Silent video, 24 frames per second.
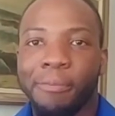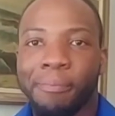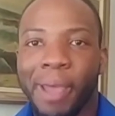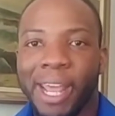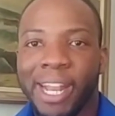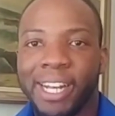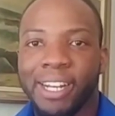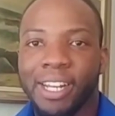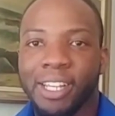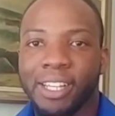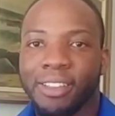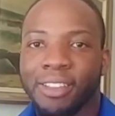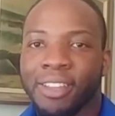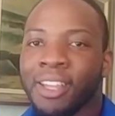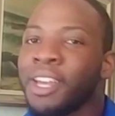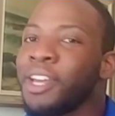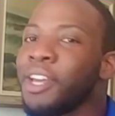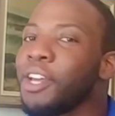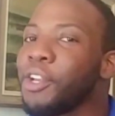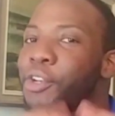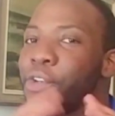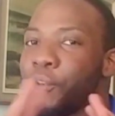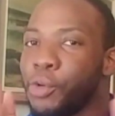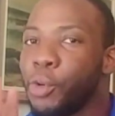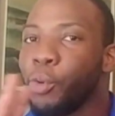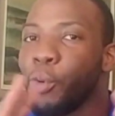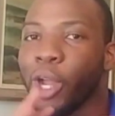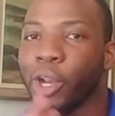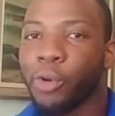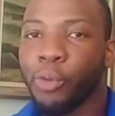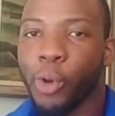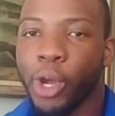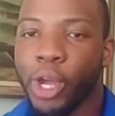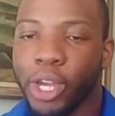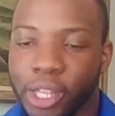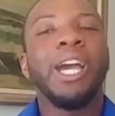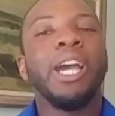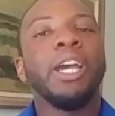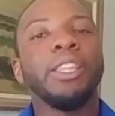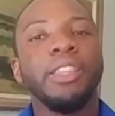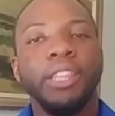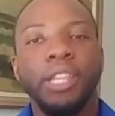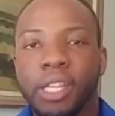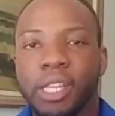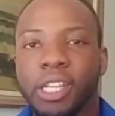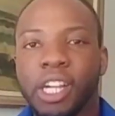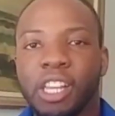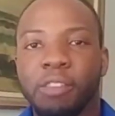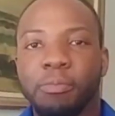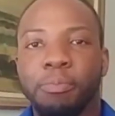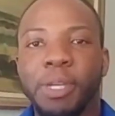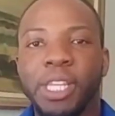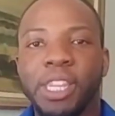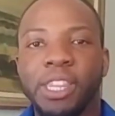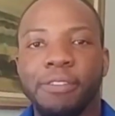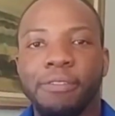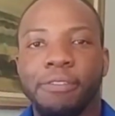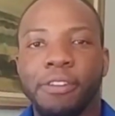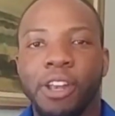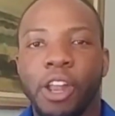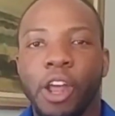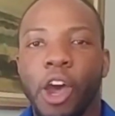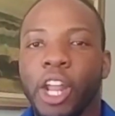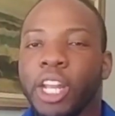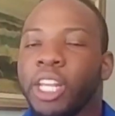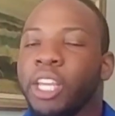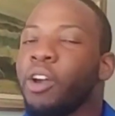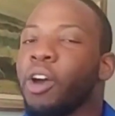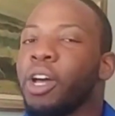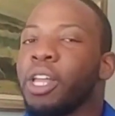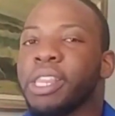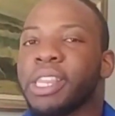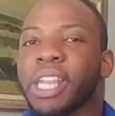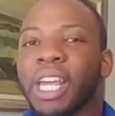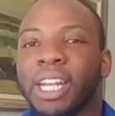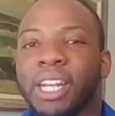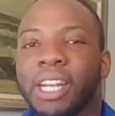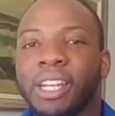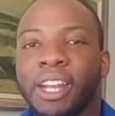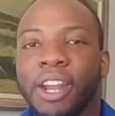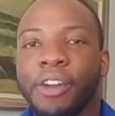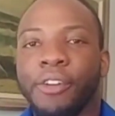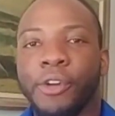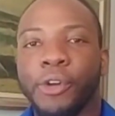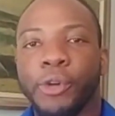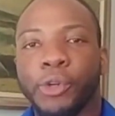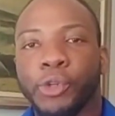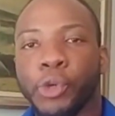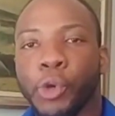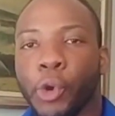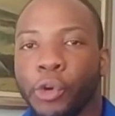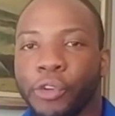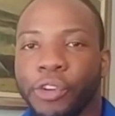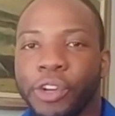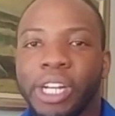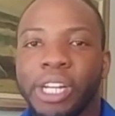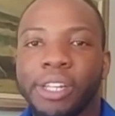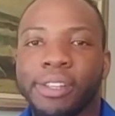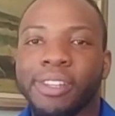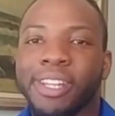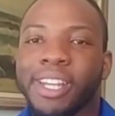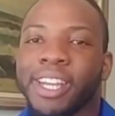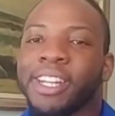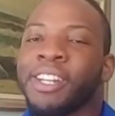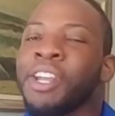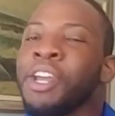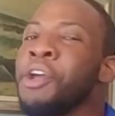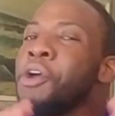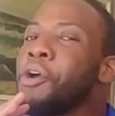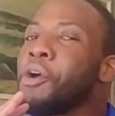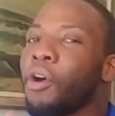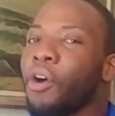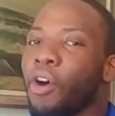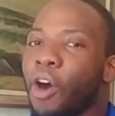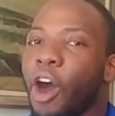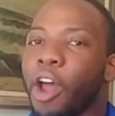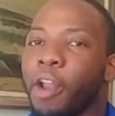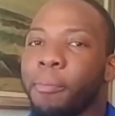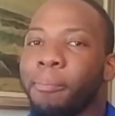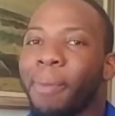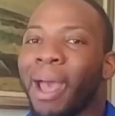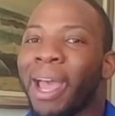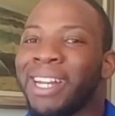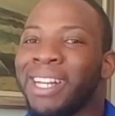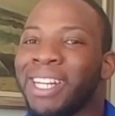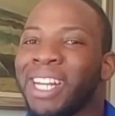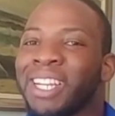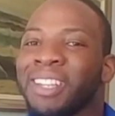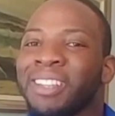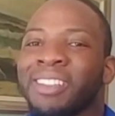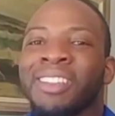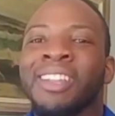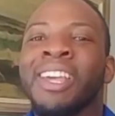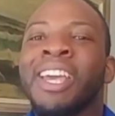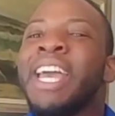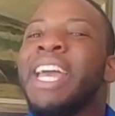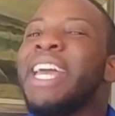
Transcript: mandates. Do what works. This has been the finale on Saturday Real Talk Real Estate on mandates.